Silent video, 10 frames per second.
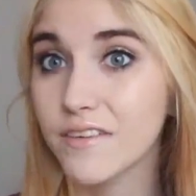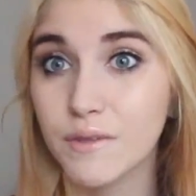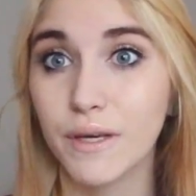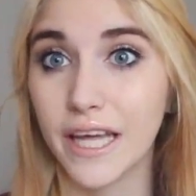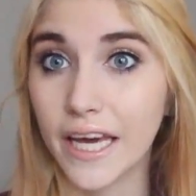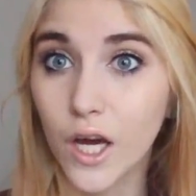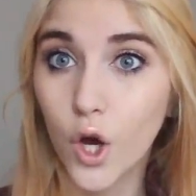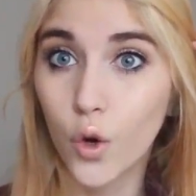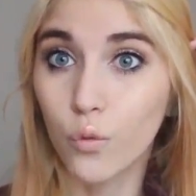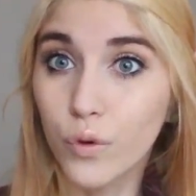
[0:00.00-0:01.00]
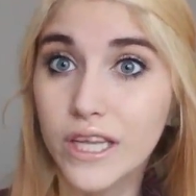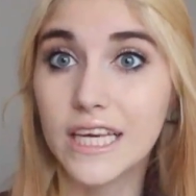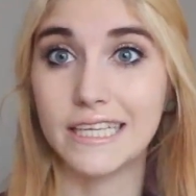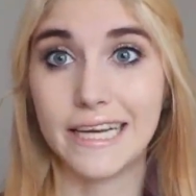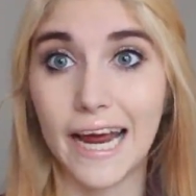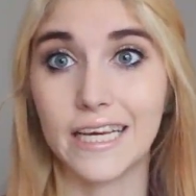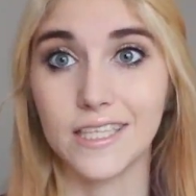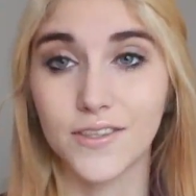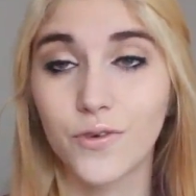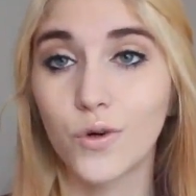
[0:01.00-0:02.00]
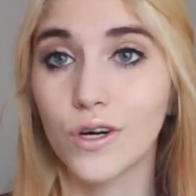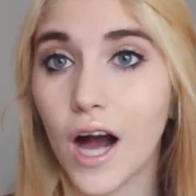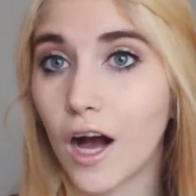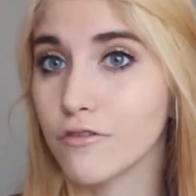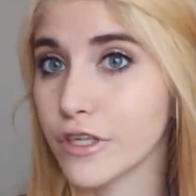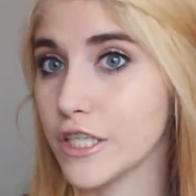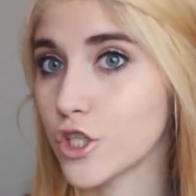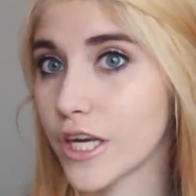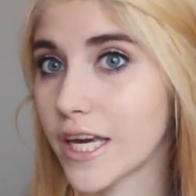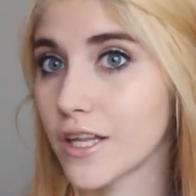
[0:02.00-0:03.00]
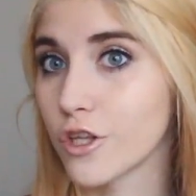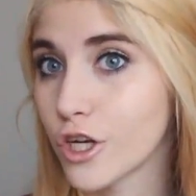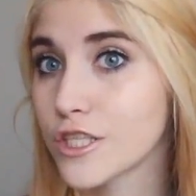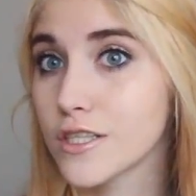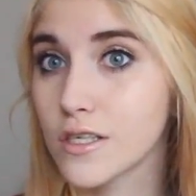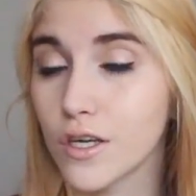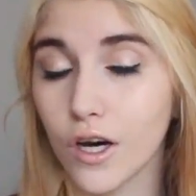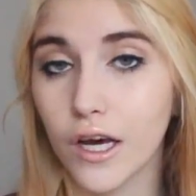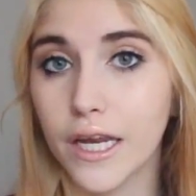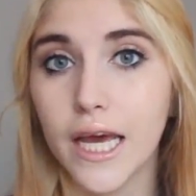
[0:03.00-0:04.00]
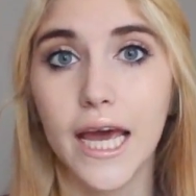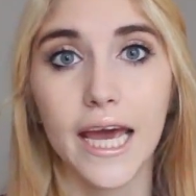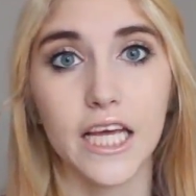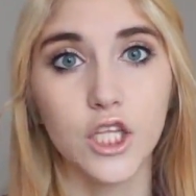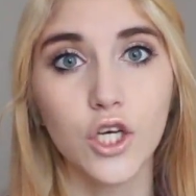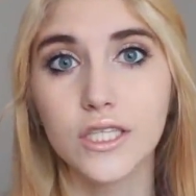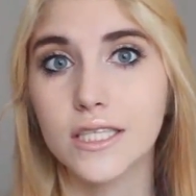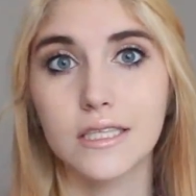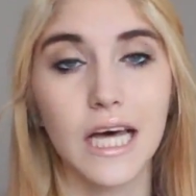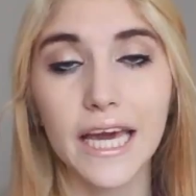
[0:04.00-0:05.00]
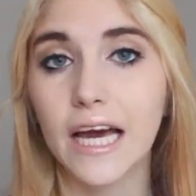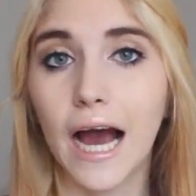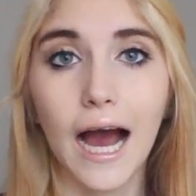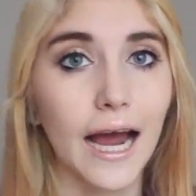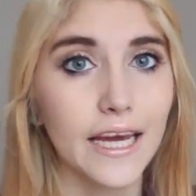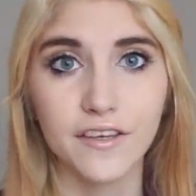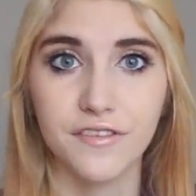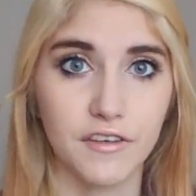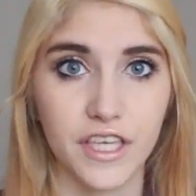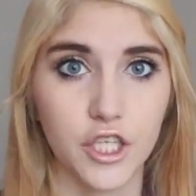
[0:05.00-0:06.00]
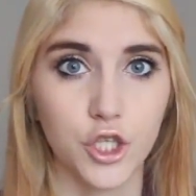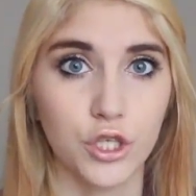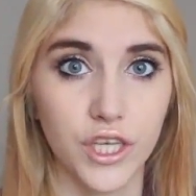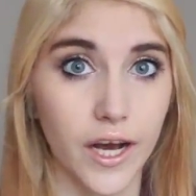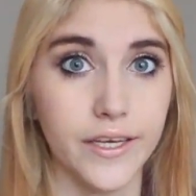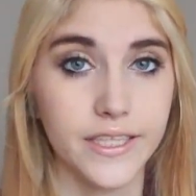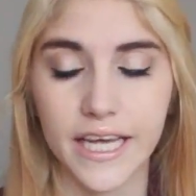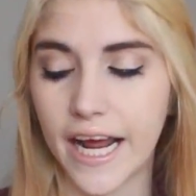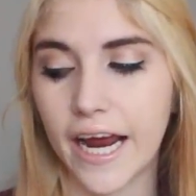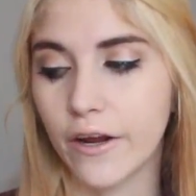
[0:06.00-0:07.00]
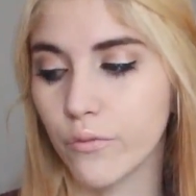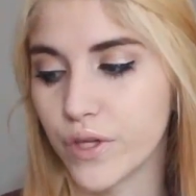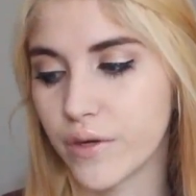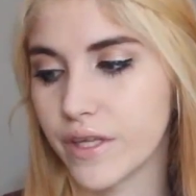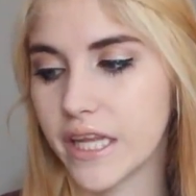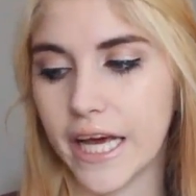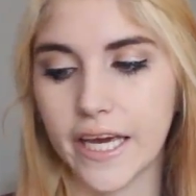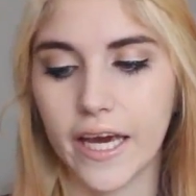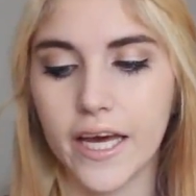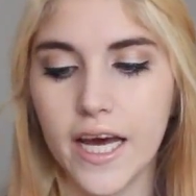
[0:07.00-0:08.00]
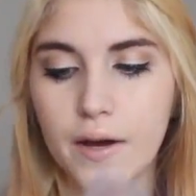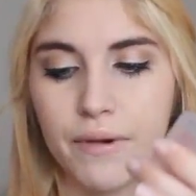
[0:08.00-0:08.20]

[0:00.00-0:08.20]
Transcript: gives me like really nice full coverage. Like, it looks good. It looks like a high-end foundation does, and I really, really like it.